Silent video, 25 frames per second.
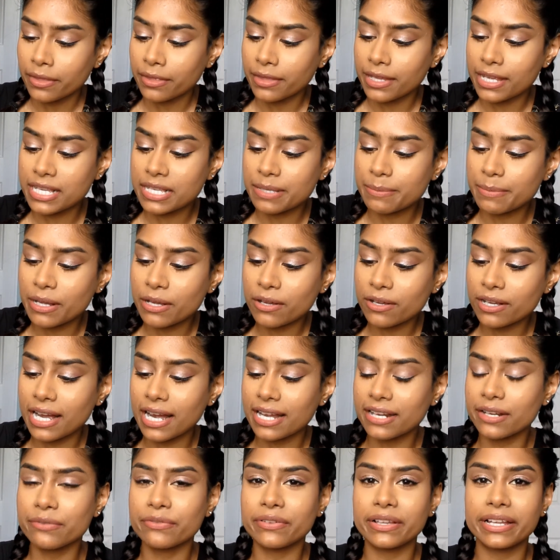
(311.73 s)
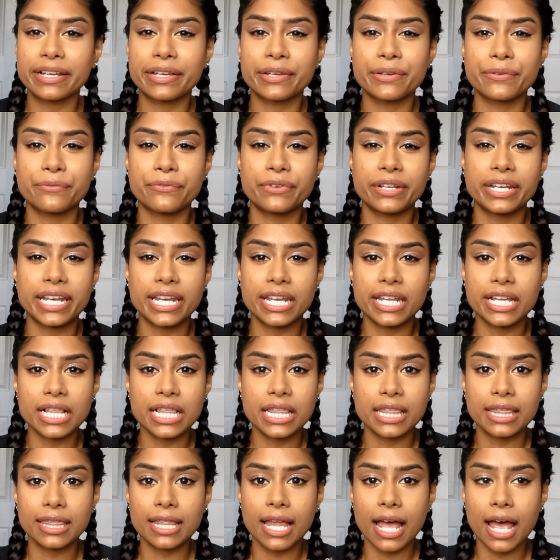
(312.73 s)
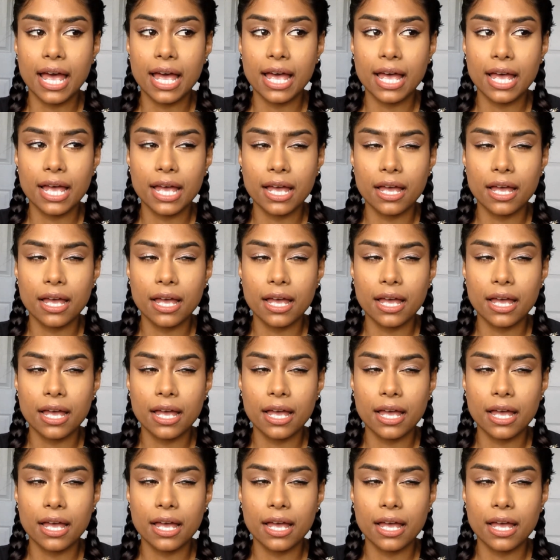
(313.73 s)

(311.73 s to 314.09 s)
They smell kind of like vanilla.